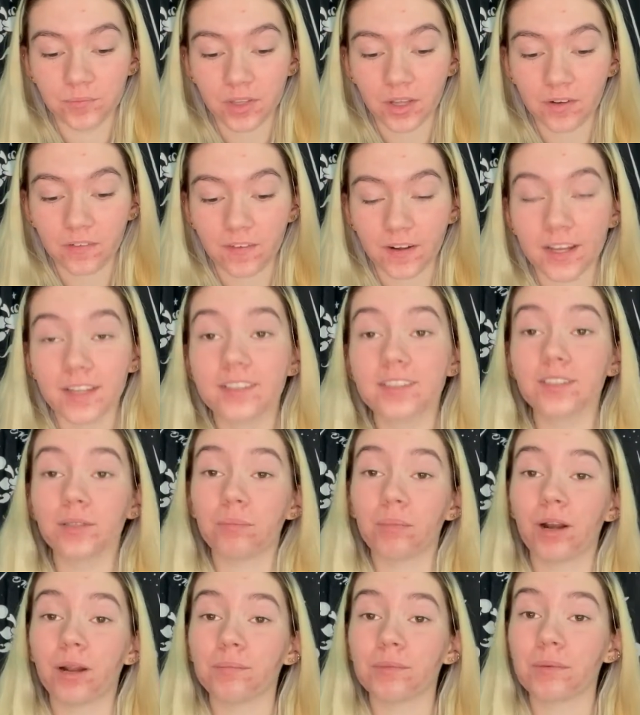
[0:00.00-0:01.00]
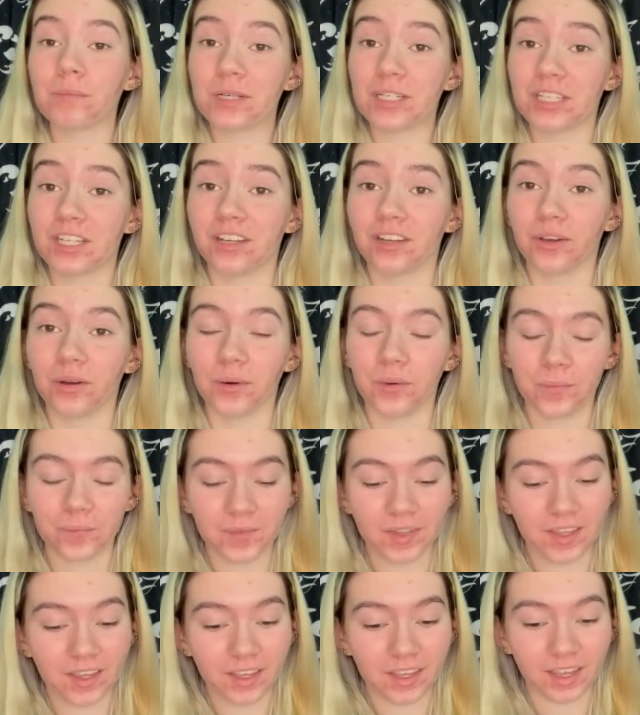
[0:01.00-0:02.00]
All right, so prompt number 2
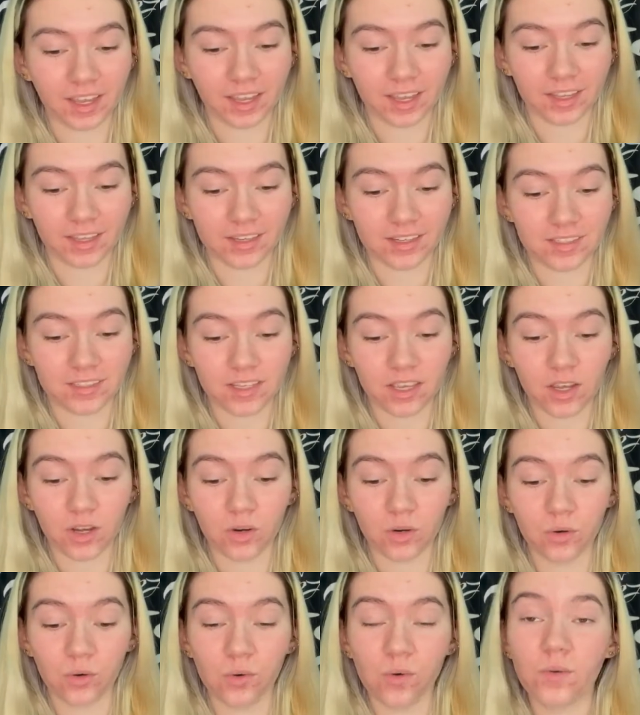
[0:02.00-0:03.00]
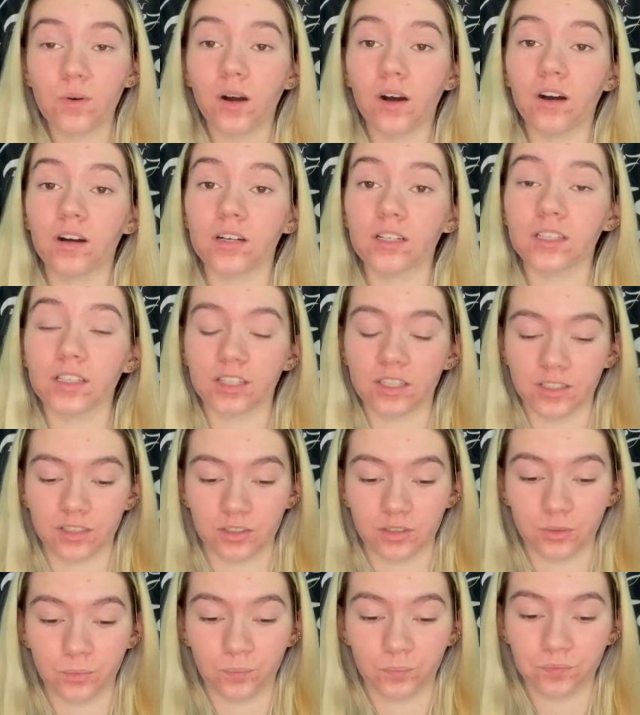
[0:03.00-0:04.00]
is, who are you?